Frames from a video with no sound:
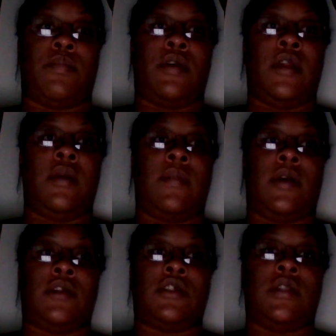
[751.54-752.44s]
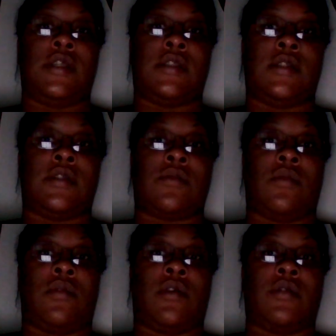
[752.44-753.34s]
pretty much list his
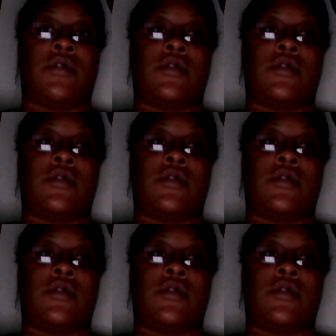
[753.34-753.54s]
orders.